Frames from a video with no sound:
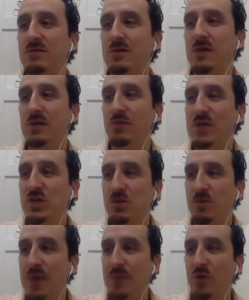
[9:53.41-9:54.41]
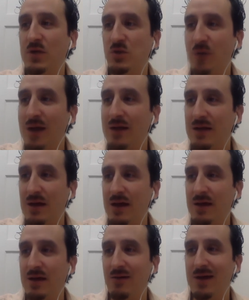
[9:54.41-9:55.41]
kind of reach your pain point directly.
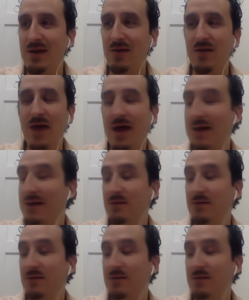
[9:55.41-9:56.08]
I hear that